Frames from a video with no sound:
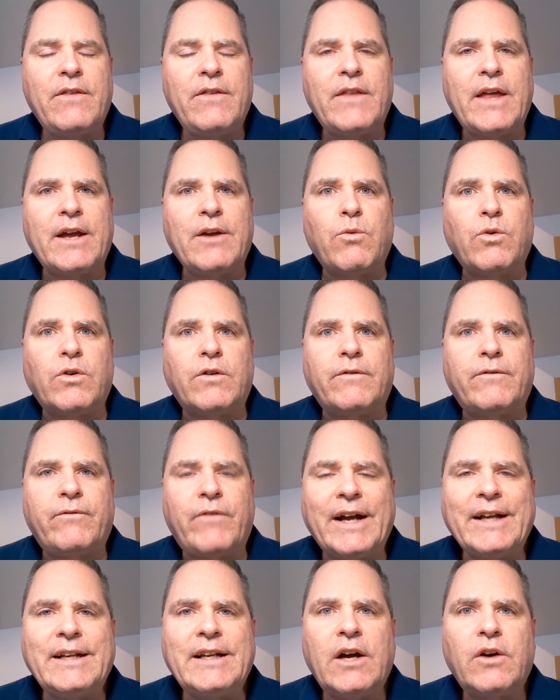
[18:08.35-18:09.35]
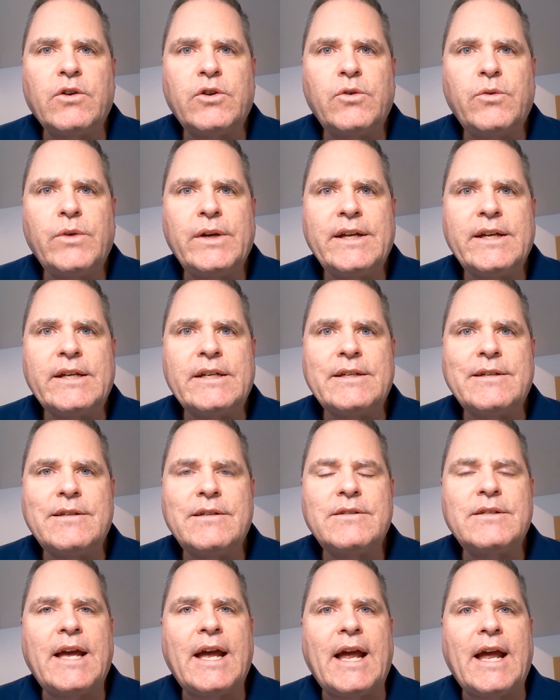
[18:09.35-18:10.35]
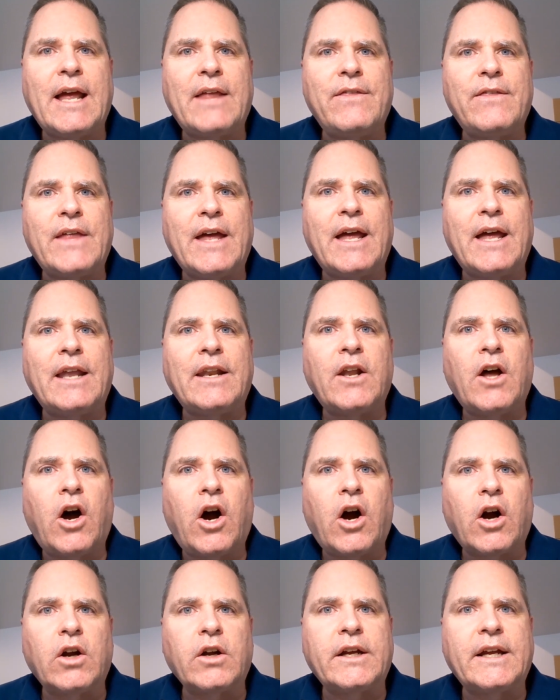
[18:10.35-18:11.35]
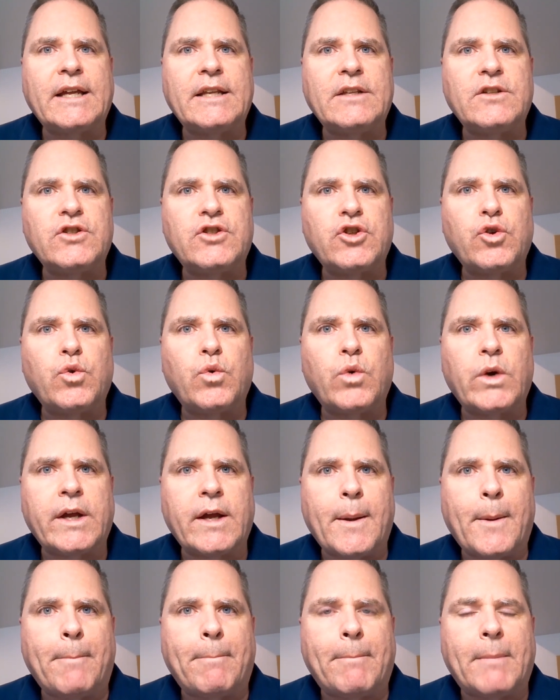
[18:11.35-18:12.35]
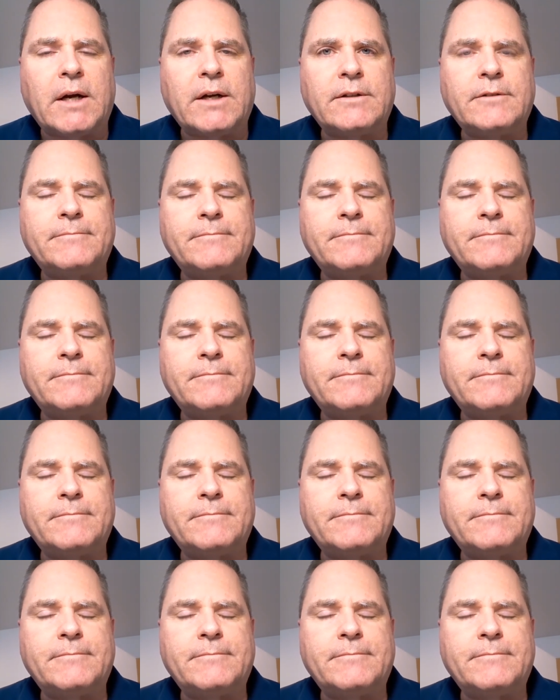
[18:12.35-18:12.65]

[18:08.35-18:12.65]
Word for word: they will find out who he is and then hearken to him.